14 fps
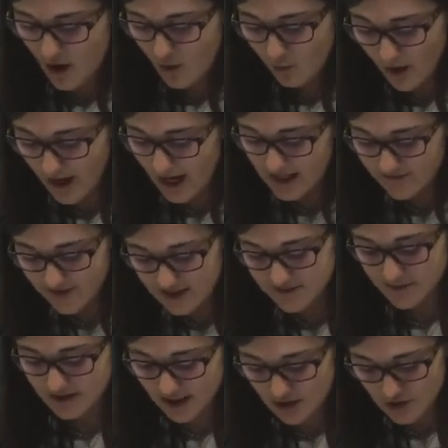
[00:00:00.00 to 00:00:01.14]
What kind of
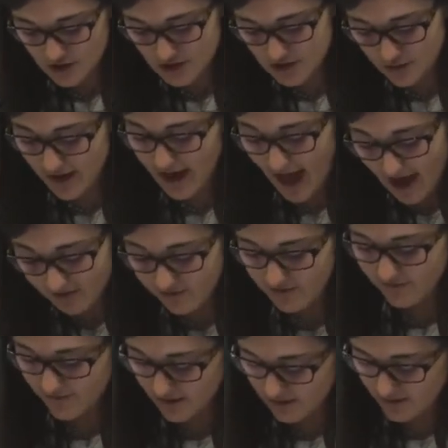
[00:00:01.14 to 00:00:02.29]
expectations do I have of
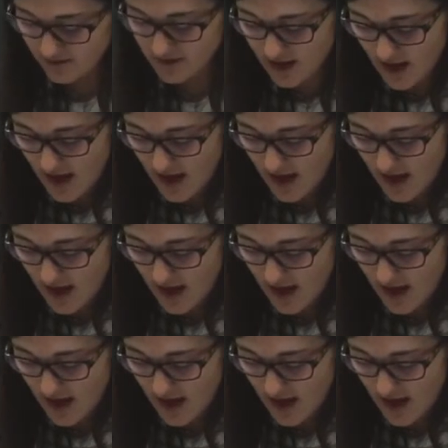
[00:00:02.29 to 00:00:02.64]
the field?